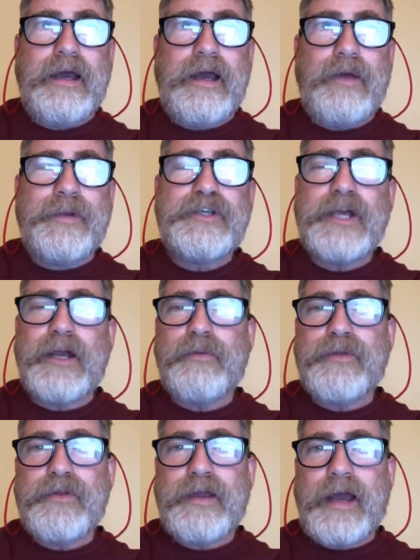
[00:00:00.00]
We shared
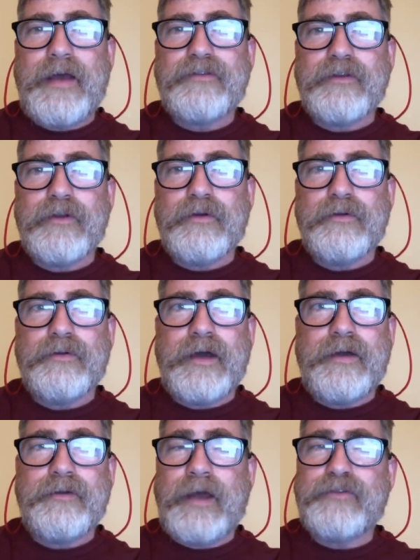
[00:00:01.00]
with you guys a
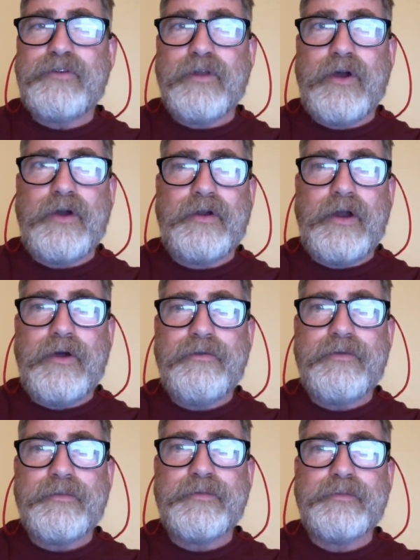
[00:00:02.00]
little, not too long ago,
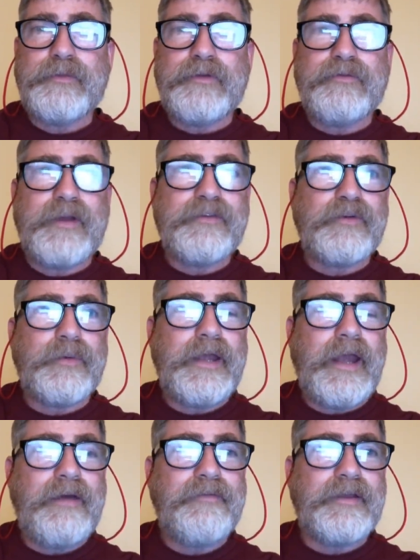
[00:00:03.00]
from some good friends that we
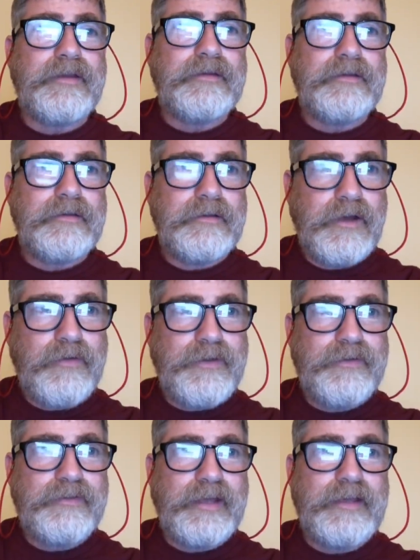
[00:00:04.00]
have that know
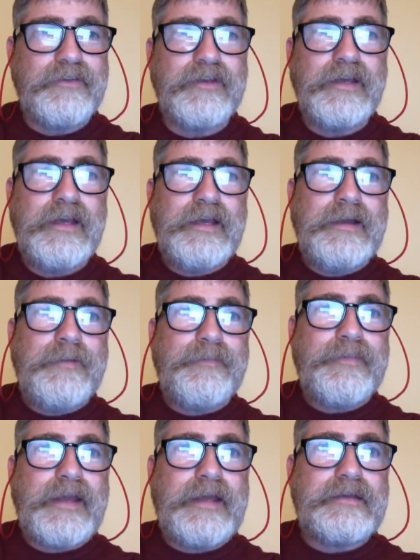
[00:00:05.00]
these things,
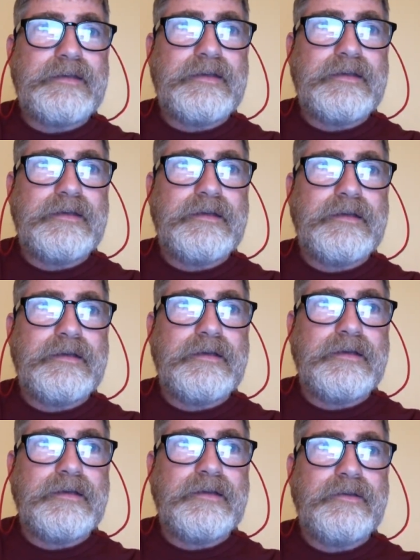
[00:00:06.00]
that
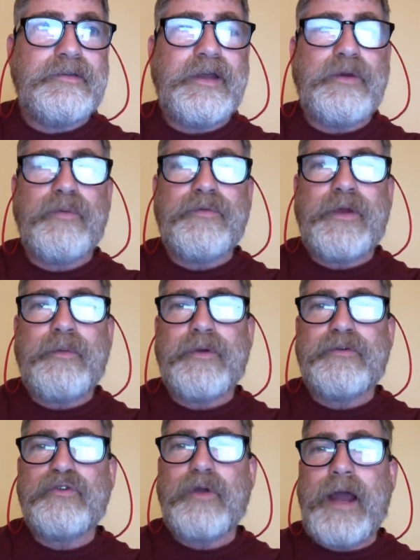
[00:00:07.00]
they were
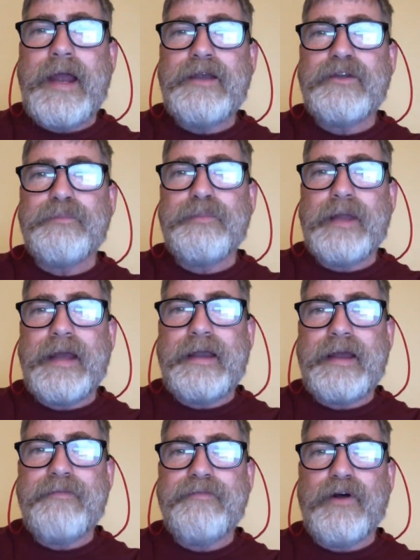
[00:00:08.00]
trying to plan
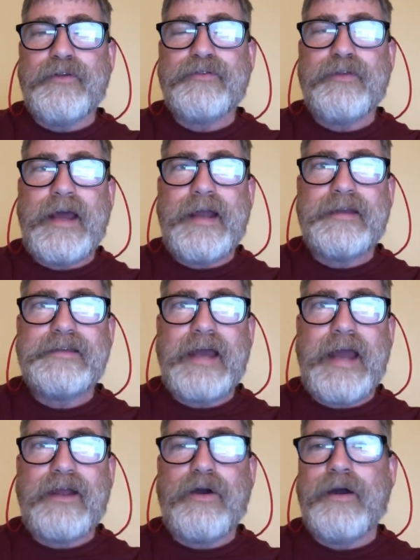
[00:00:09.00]
a false flag
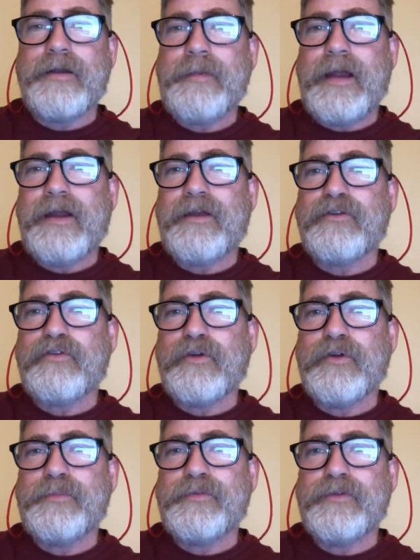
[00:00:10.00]
attack on American
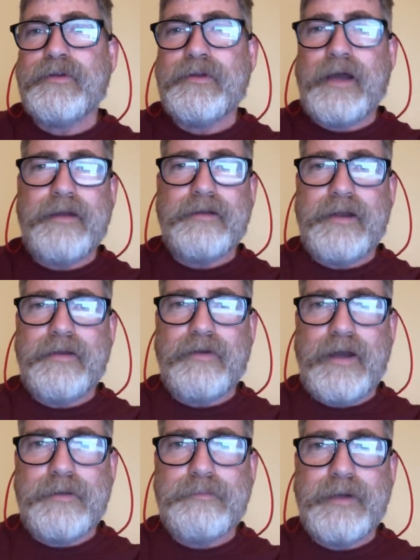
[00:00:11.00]
troops, not
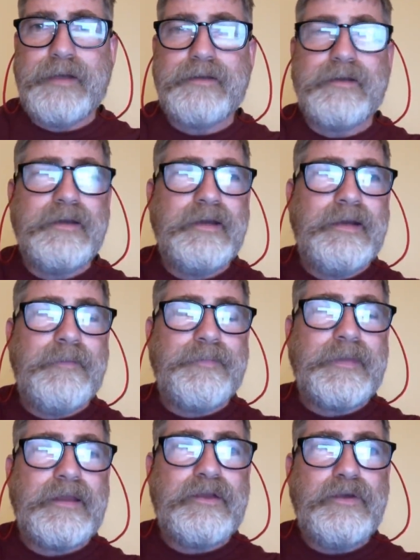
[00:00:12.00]
Iran, but
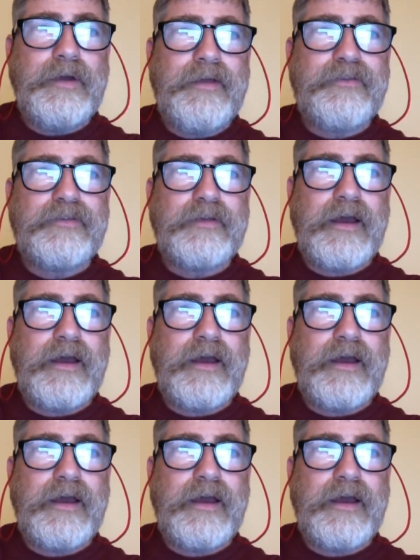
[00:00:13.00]
U.S.